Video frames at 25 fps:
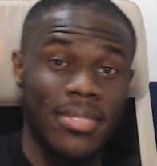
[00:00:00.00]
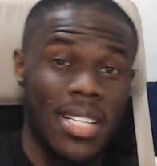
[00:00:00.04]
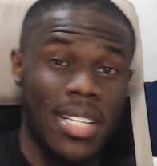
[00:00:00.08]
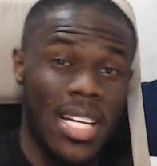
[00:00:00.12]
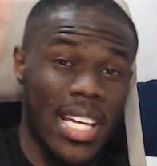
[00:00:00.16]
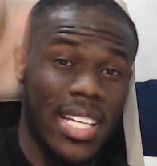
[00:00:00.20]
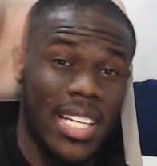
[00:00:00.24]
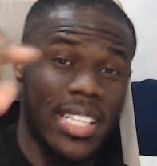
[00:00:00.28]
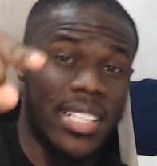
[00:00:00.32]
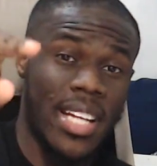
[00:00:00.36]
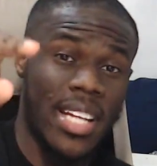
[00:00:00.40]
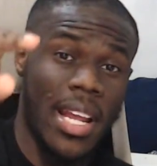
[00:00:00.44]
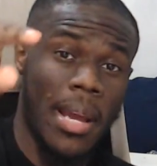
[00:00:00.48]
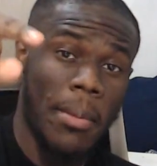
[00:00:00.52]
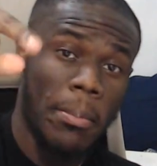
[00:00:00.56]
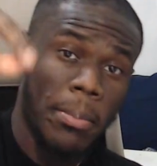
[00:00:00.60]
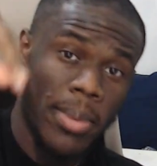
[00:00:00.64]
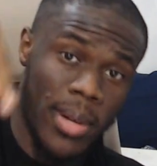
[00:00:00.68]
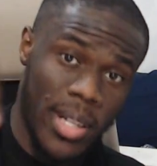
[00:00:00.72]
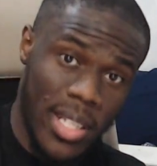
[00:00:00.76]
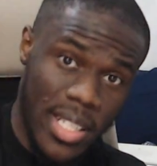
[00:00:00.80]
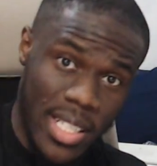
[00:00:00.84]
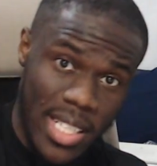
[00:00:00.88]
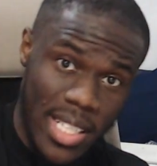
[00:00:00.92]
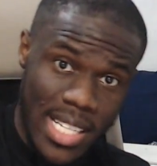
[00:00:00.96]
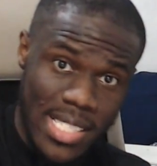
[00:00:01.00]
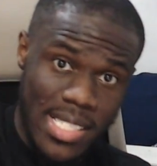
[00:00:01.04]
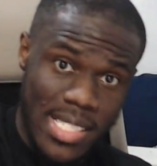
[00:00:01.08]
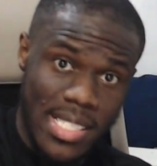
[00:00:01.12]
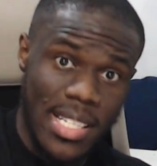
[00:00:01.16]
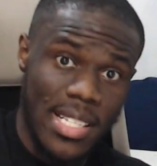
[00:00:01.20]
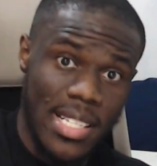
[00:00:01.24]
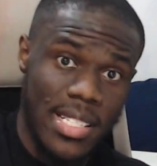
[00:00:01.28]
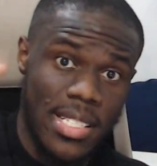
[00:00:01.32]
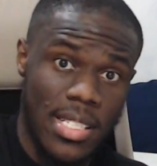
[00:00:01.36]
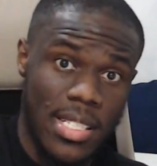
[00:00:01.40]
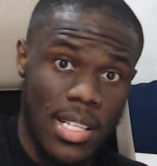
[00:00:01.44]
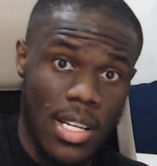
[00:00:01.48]
Hit that button that say
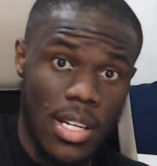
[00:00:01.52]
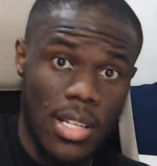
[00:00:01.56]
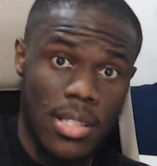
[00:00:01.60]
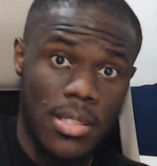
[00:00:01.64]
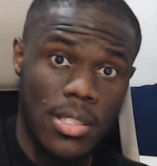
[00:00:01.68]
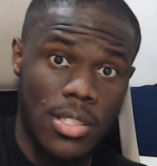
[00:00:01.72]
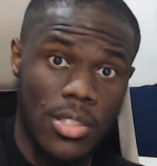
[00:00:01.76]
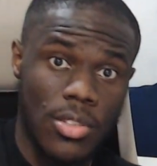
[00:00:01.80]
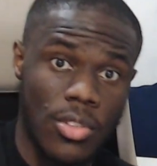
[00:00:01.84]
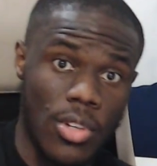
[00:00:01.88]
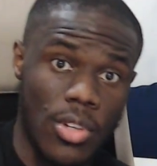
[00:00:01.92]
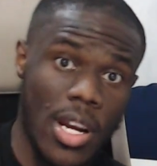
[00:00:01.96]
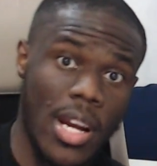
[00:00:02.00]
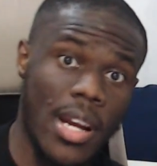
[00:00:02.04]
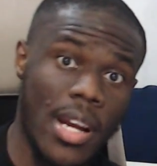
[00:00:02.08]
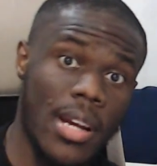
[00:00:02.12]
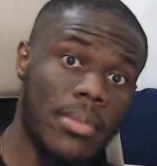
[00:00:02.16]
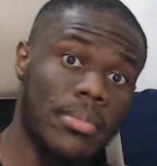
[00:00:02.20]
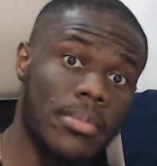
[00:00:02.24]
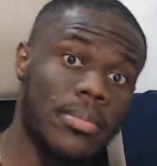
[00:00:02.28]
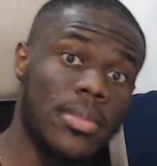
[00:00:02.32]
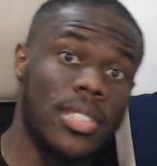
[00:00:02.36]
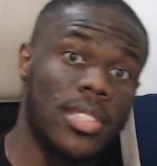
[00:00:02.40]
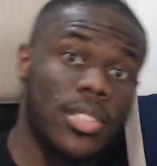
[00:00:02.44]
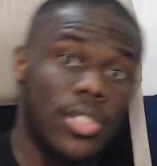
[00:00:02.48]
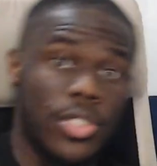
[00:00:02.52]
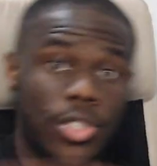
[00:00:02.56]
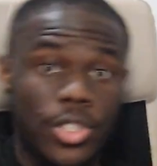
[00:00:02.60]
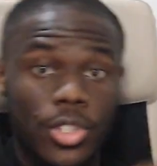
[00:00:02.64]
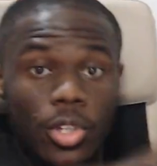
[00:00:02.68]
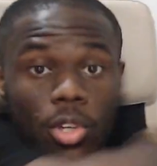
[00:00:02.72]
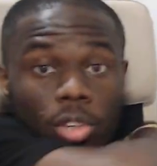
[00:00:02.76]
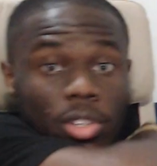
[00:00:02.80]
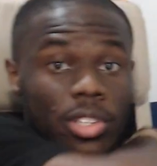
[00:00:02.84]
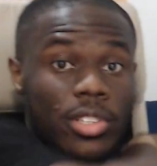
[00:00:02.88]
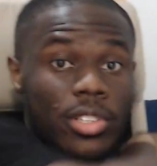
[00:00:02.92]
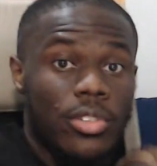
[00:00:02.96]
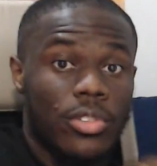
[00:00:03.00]
subscribe and
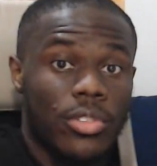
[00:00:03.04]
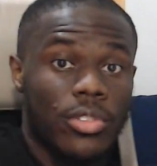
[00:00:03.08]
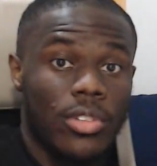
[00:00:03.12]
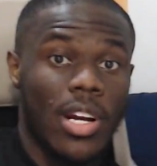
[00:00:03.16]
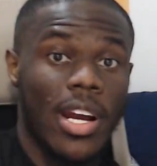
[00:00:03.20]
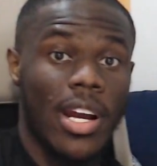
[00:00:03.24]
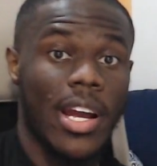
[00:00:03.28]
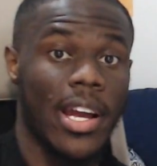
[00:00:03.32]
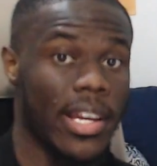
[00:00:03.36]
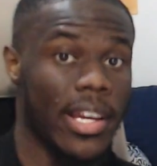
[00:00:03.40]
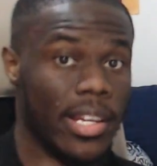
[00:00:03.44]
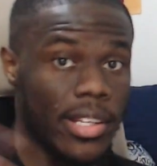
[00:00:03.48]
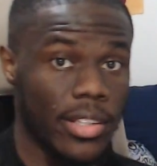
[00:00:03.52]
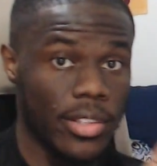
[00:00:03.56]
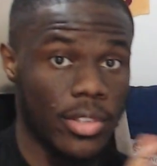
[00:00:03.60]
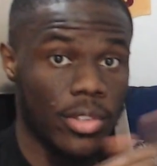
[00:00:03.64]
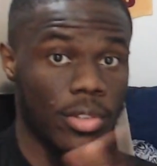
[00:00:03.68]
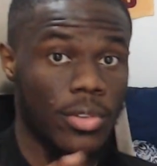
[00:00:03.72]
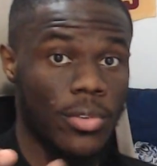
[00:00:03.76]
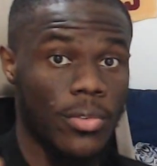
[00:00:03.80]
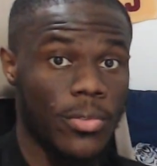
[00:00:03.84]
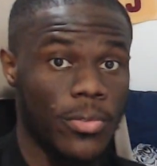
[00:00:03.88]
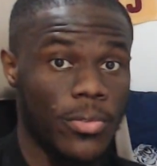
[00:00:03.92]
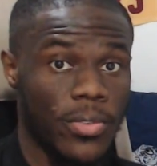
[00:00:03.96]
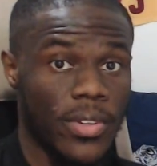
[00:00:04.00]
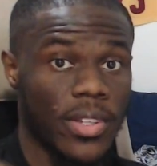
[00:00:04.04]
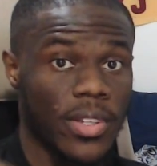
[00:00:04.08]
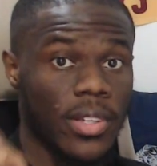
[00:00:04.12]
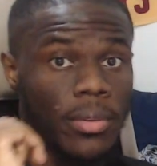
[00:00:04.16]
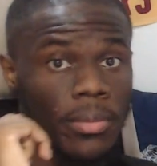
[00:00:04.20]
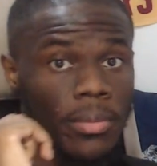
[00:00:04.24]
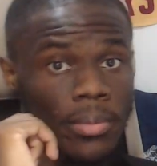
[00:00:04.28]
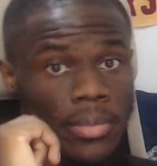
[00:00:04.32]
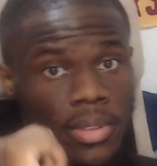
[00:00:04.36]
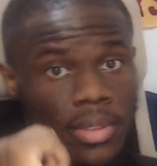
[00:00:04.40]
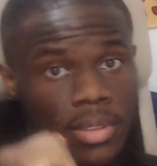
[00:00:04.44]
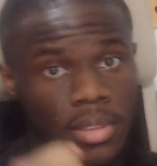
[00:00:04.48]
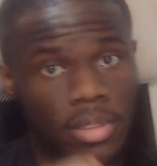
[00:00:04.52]
join the ride. You feel me?